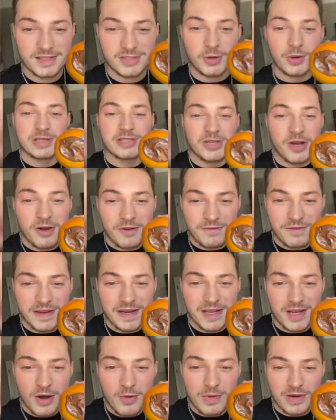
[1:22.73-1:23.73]
So I saw a
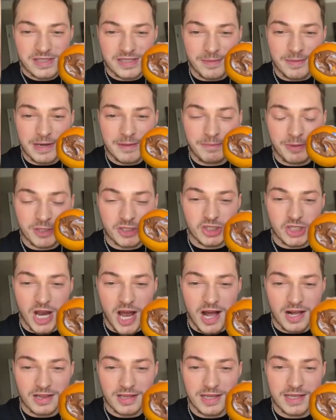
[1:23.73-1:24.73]
video where somebody put
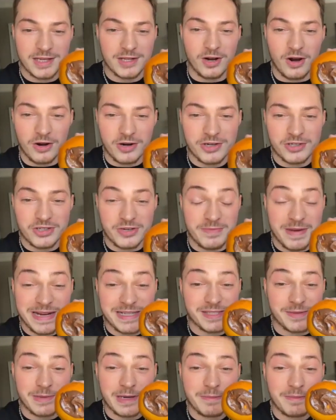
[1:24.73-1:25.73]
chocolate in an orange and
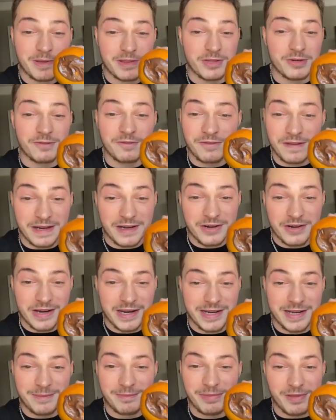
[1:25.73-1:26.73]
made somebody put their finger
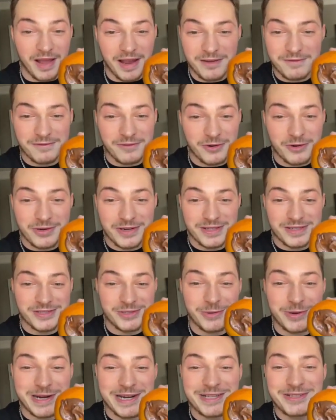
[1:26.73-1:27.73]
in it blindfolded.
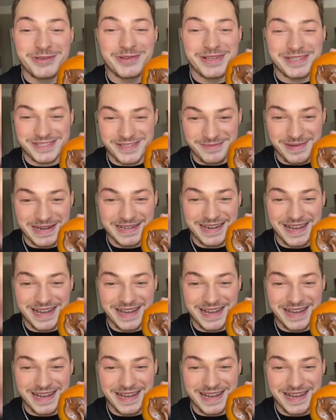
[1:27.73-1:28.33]
So we're gonna do this to my